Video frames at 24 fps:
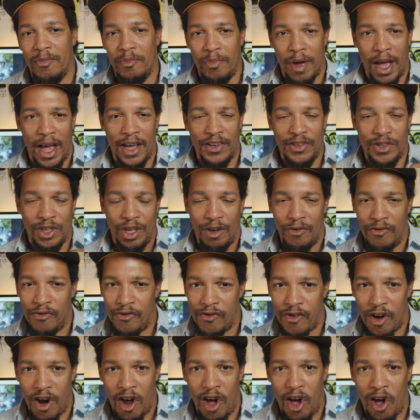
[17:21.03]
Bass love
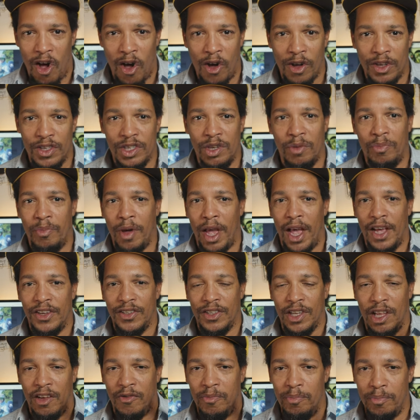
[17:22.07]
frogs,
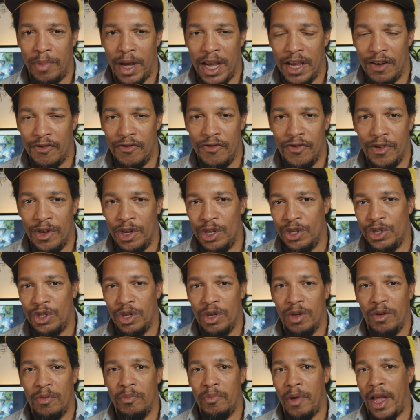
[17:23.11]
bass love bait fish,
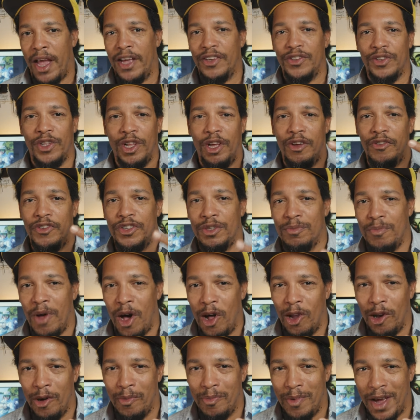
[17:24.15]
bass love
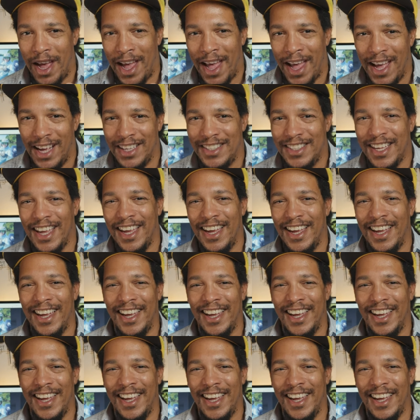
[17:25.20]
smaller bass.